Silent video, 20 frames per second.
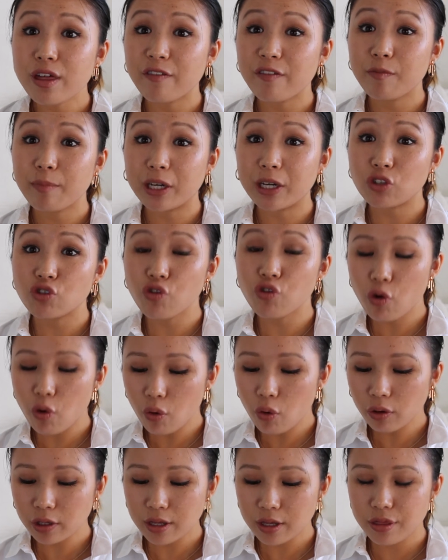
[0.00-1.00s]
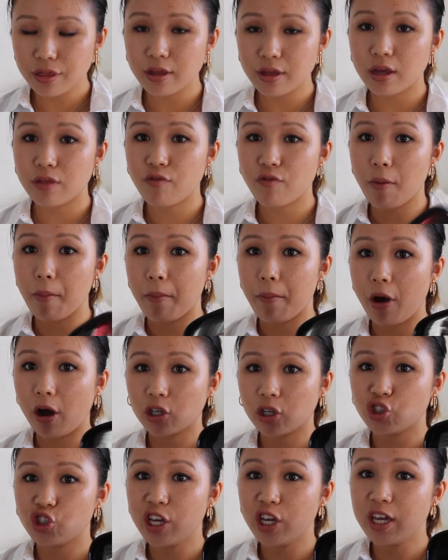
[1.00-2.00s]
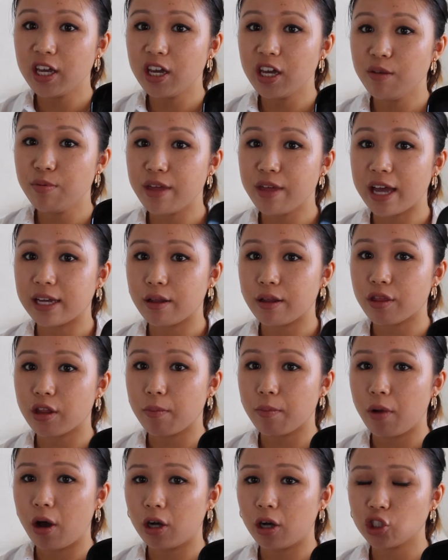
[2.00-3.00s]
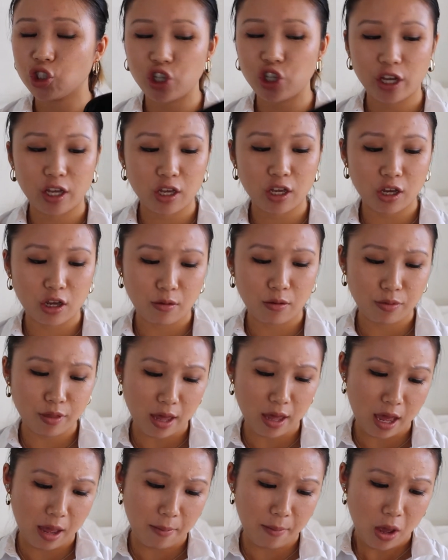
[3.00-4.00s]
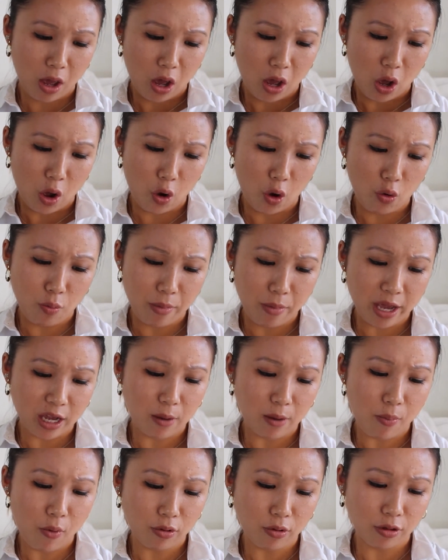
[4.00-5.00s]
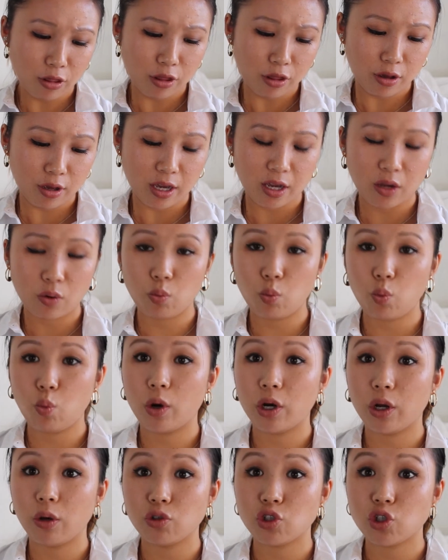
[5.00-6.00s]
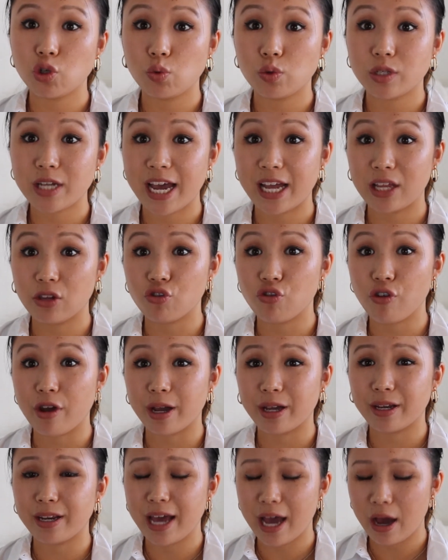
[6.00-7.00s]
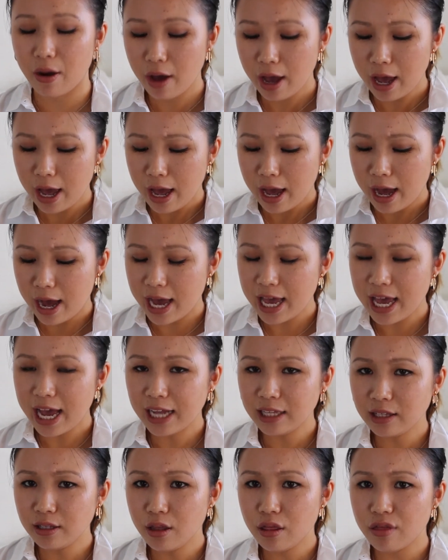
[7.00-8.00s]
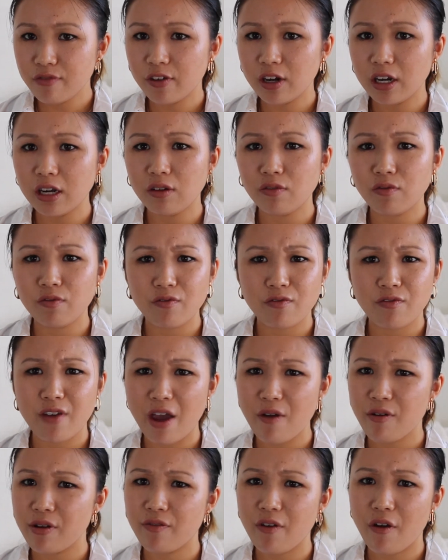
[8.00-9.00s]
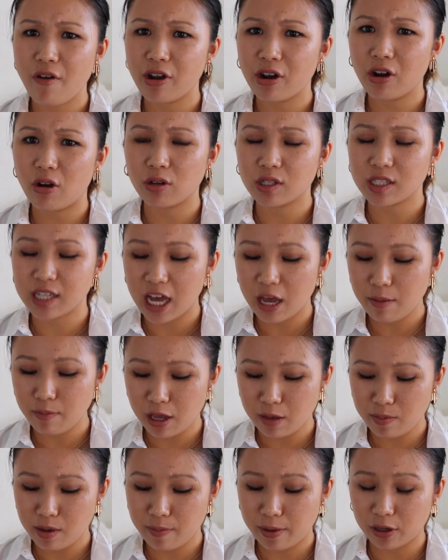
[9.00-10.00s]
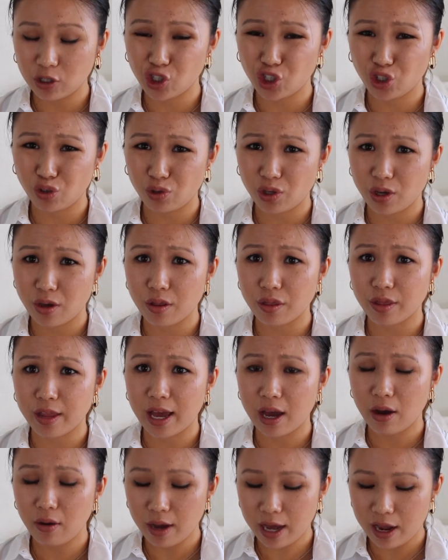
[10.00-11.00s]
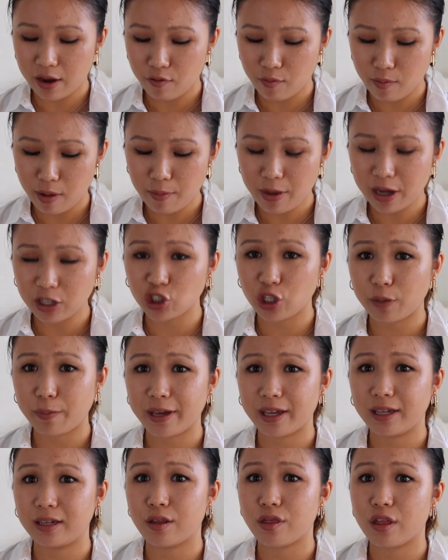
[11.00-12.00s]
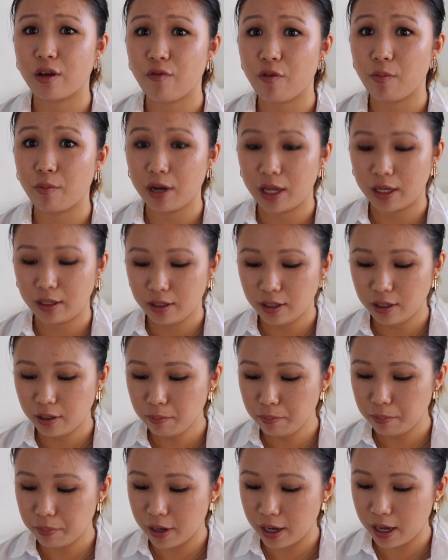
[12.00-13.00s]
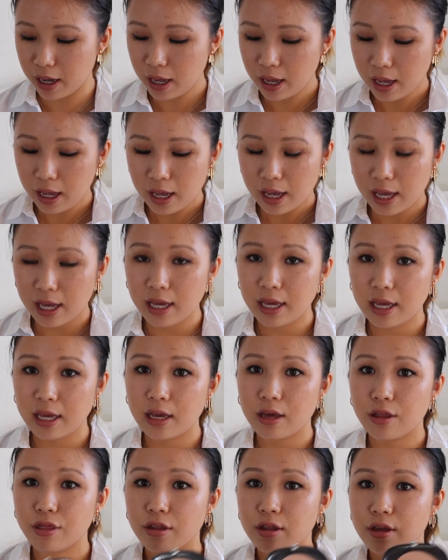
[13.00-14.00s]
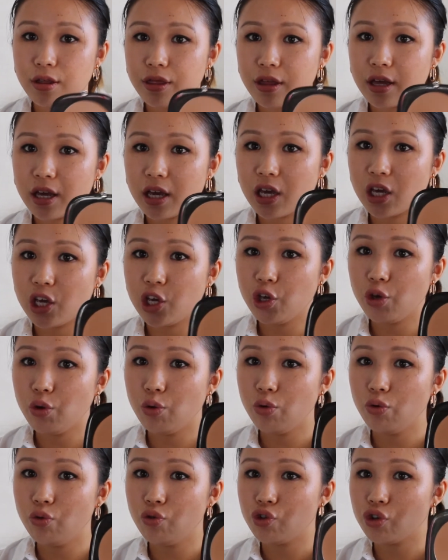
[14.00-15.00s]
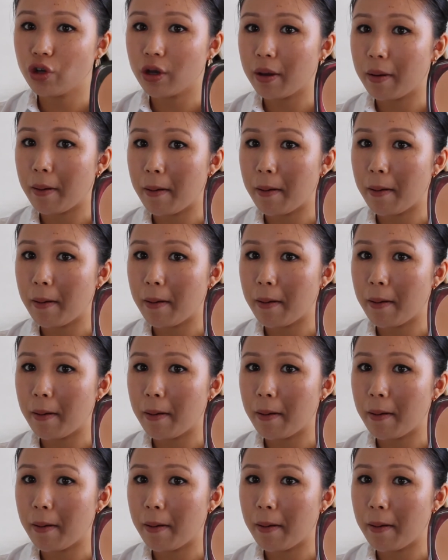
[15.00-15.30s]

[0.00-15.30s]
have in my drawer, this is from Marc Jacobs, and it's the Marc Jacobs Omega Bronzer in 102 Tantric. Now I had this for a very long time, maybe about 2 years now. I remember actually picking this up from London, but it is this huge